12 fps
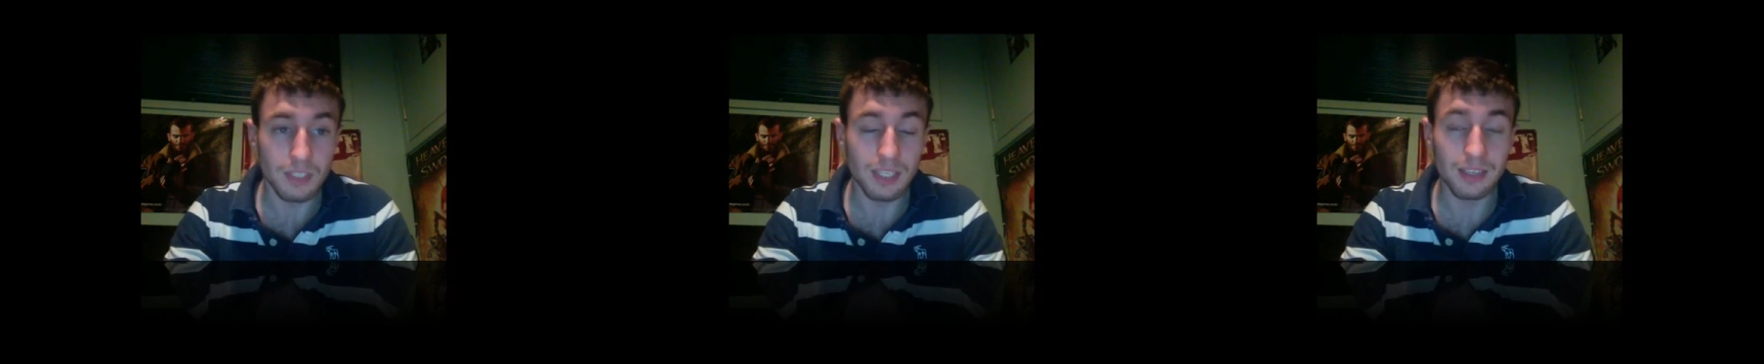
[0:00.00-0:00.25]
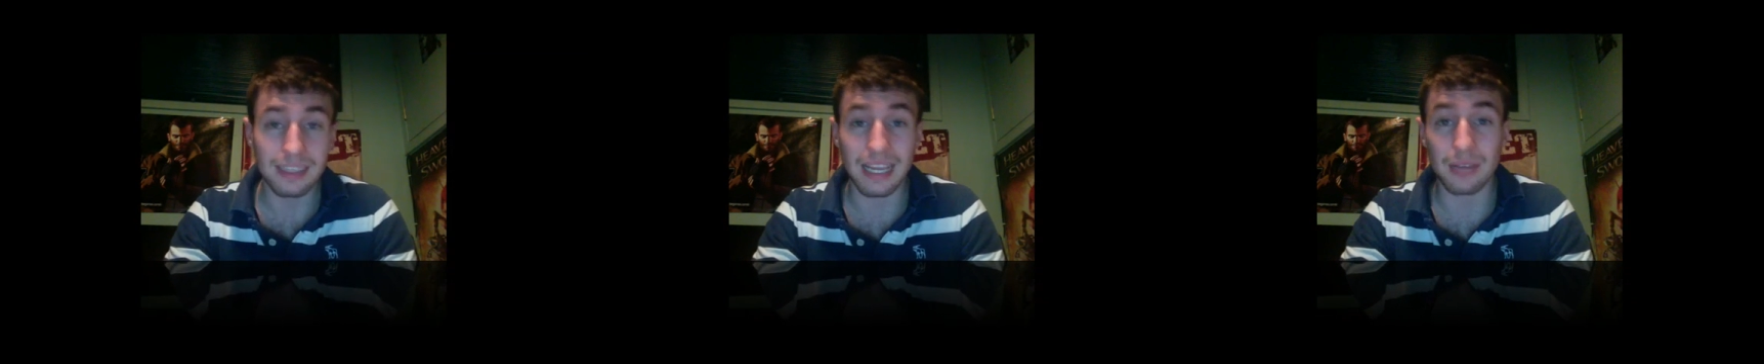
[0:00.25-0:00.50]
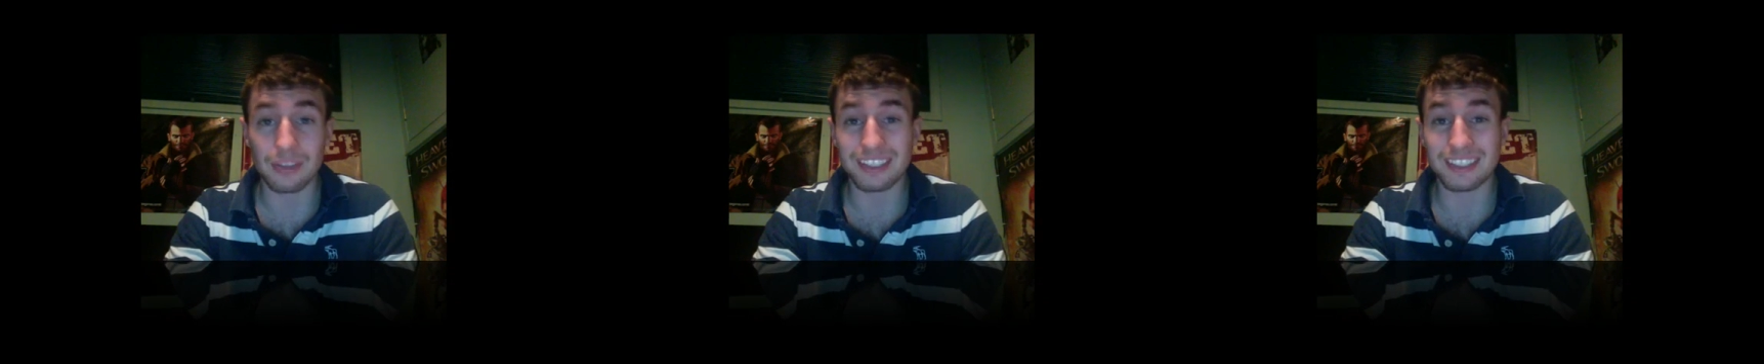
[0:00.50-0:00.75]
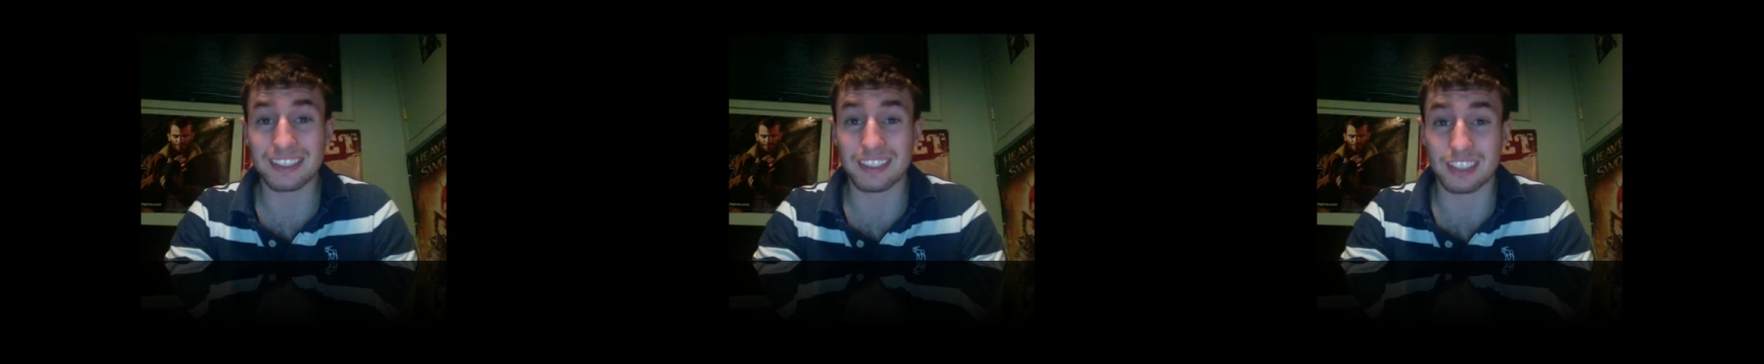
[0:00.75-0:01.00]
Now,
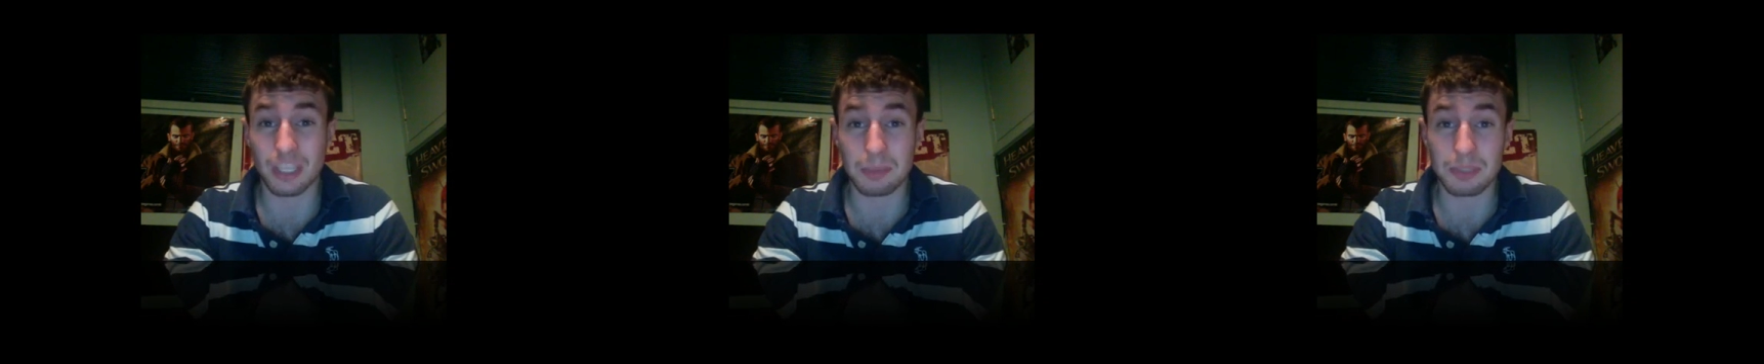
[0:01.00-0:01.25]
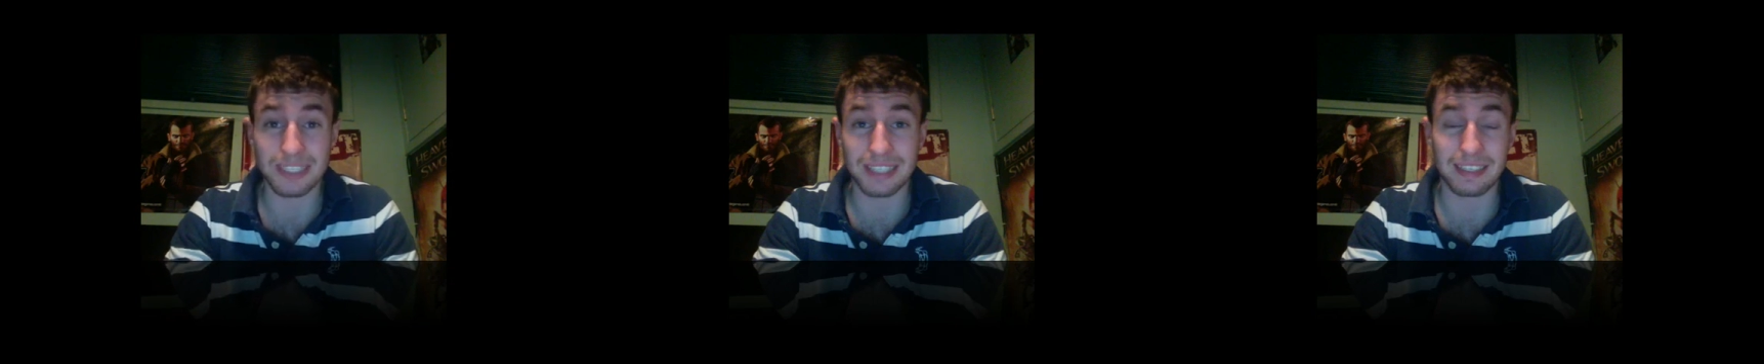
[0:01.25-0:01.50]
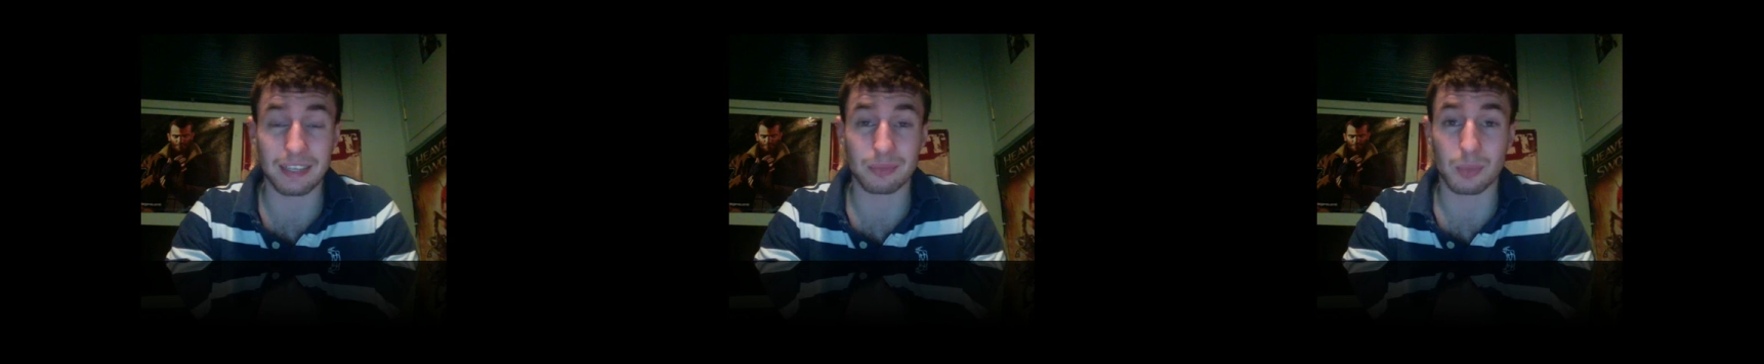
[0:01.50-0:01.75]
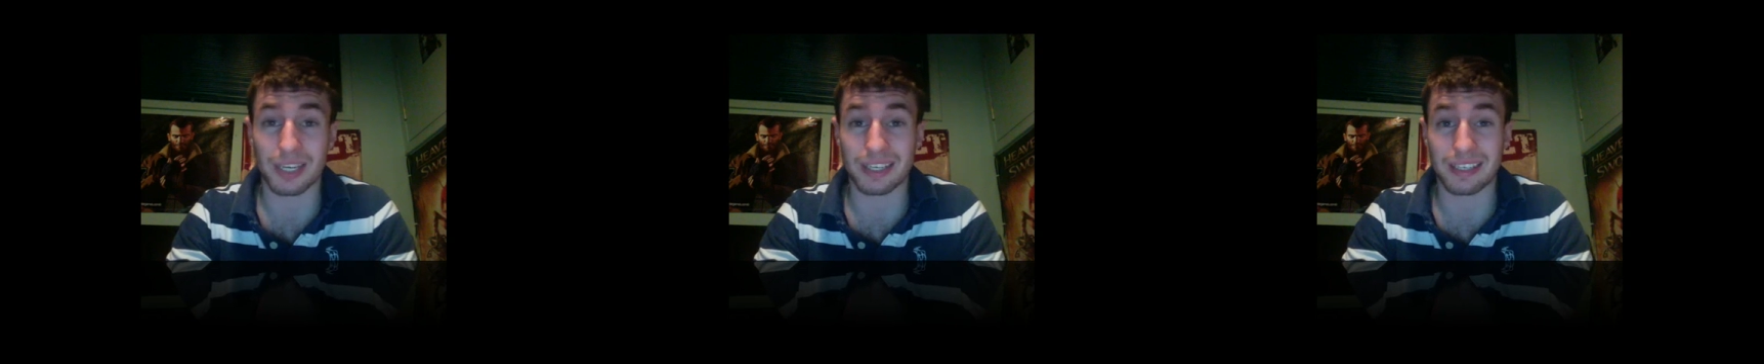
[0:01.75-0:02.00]
this is a subject that I've
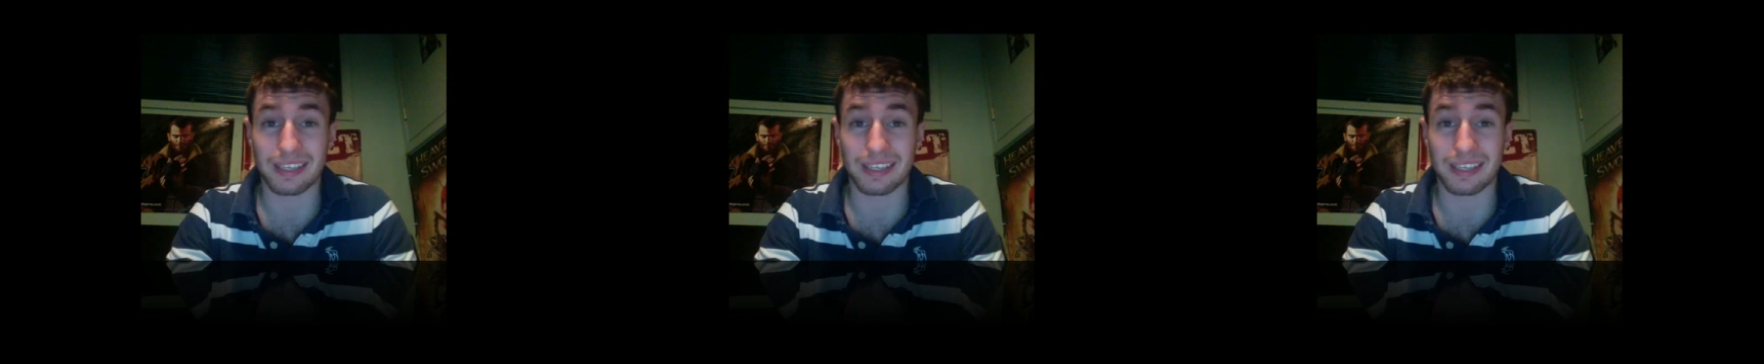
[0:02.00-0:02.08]
wanted to